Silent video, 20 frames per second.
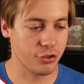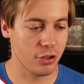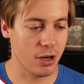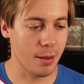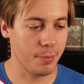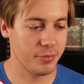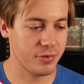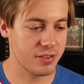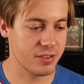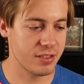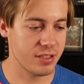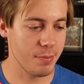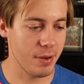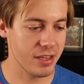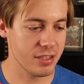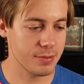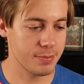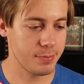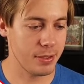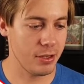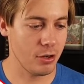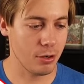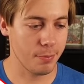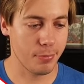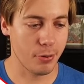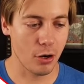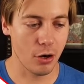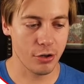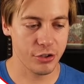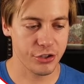dropped SibSP or
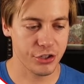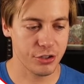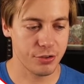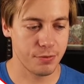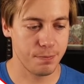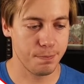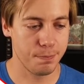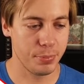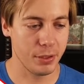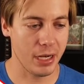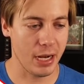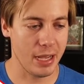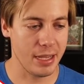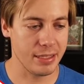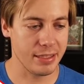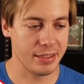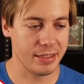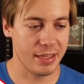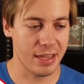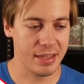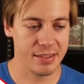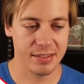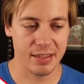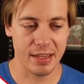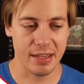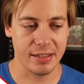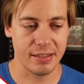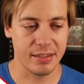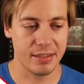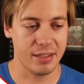Parch, but I guess
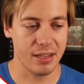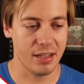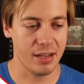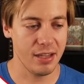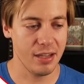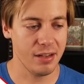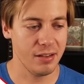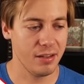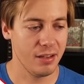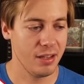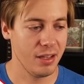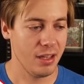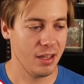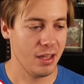I didn't.